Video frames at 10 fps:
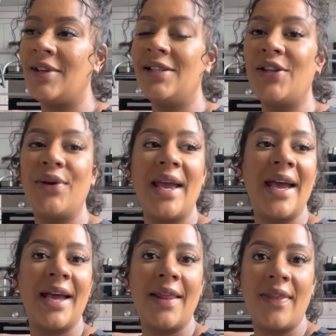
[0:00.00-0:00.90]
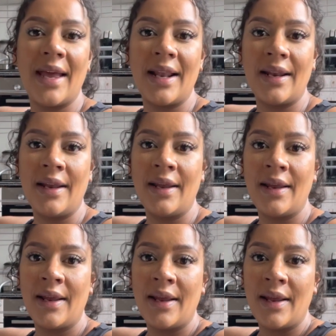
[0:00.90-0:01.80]
So yeah, and then,
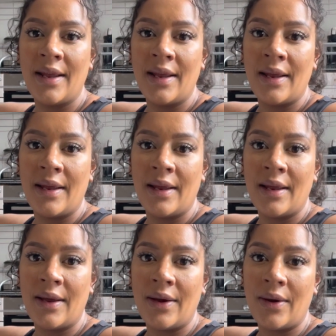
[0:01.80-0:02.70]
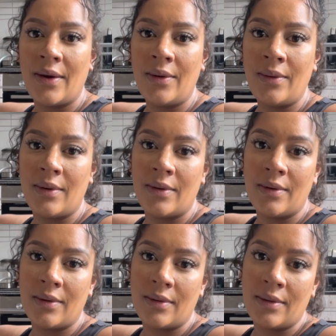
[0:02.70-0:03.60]
oh,
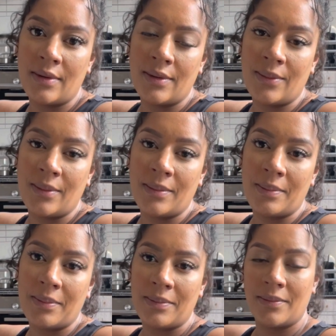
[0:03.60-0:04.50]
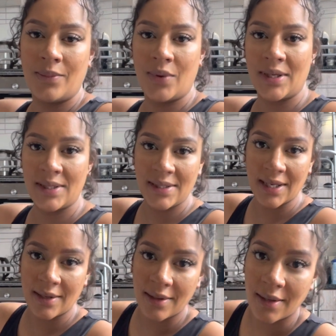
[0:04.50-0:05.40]
1
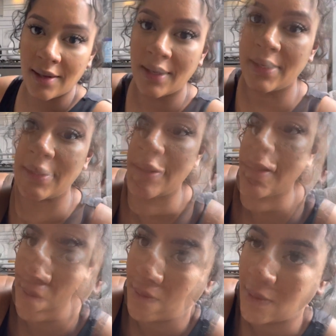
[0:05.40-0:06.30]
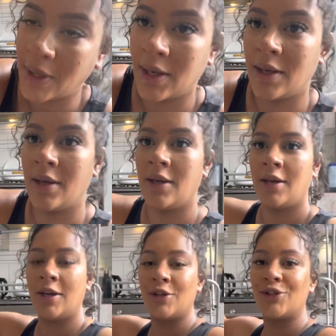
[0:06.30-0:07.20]
second, guys.
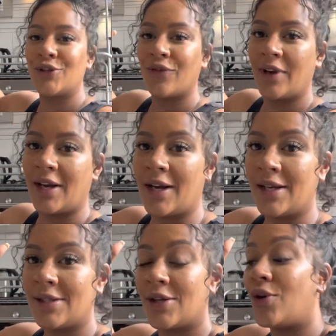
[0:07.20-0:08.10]
Sorry, guys.